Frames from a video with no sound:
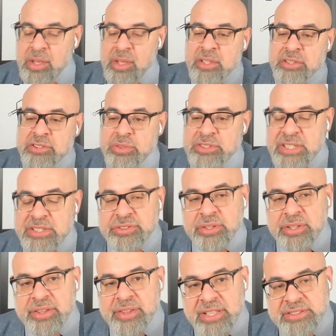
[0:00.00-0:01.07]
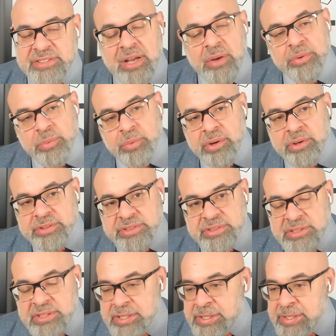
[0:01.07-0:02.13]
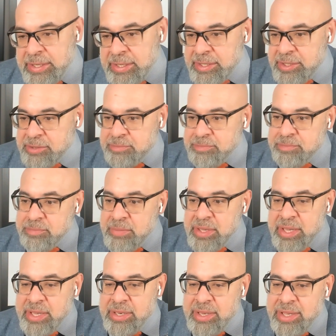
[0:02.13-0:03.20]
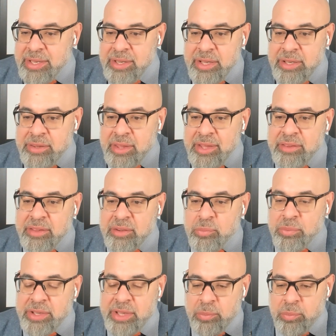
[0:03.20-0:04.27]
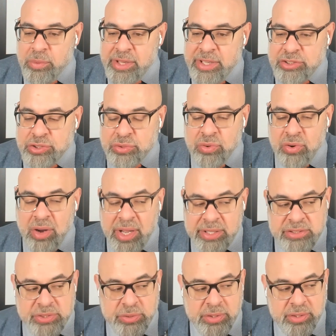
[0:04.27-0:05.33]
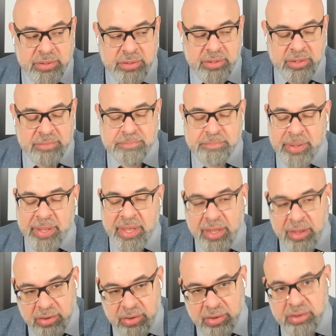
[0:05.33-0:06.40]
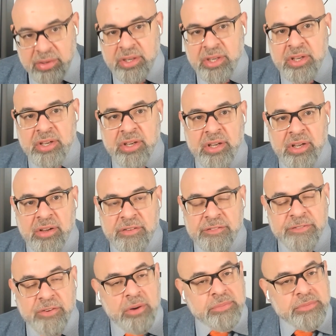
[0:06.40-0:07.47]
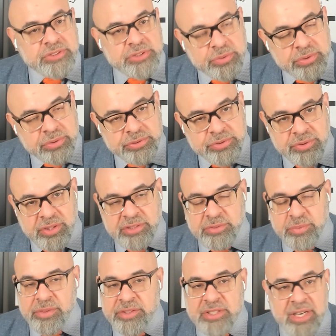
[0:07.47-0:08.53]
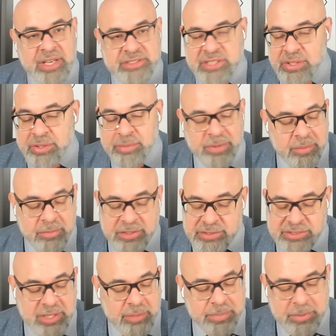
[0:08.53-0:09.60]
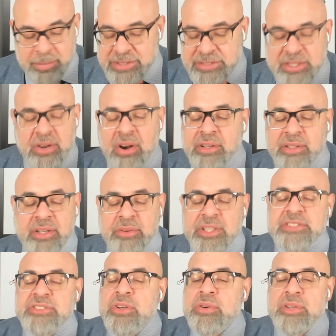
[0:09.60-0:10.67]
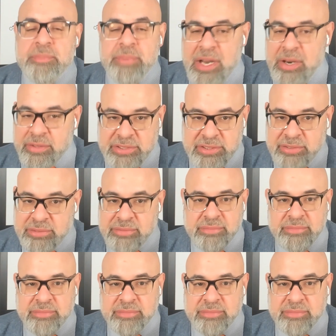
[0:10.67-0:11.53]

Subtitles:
So essentially, that's how it works. When they try to compare pharmaceutical drugs with dietary supplements, there is no comparison.